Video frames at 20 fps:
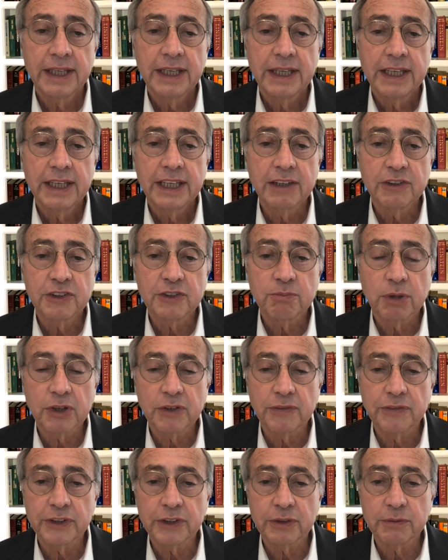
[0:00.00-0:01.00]
Here is
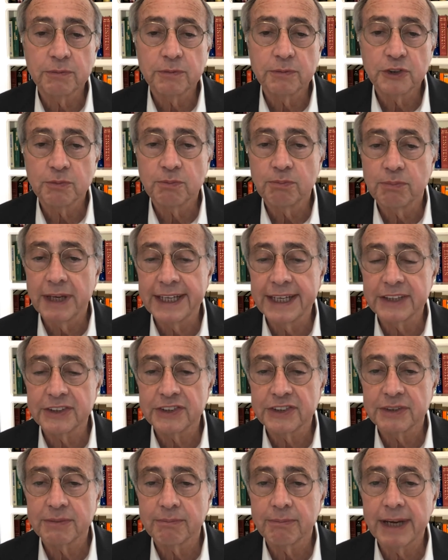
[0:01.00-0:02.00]
Butterfield
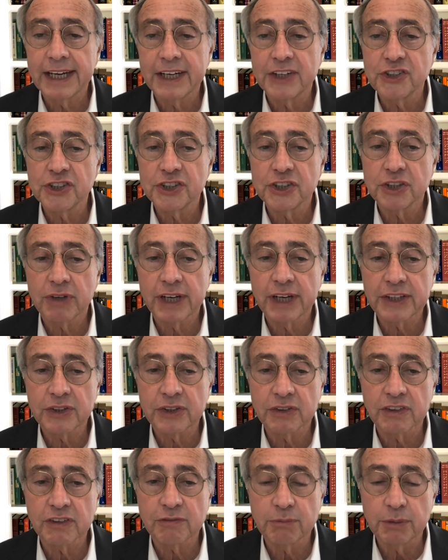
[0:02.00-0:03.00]
Bank's Managing
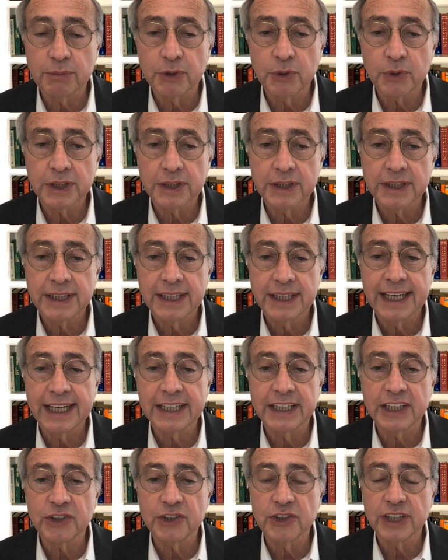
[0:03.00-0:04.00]
Director of Bermuda
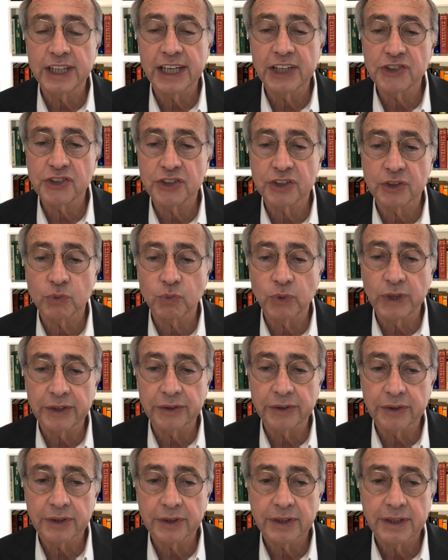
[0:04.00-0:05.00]
and International
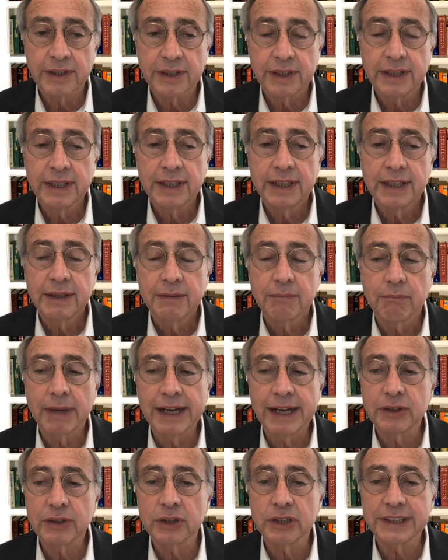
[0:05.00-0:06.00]
Wealth,
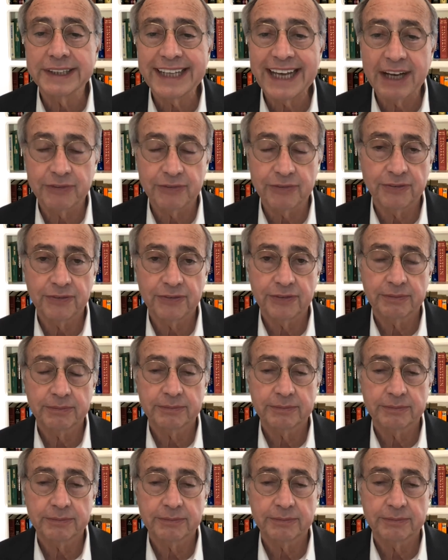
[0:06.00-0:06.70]
Michael Neff.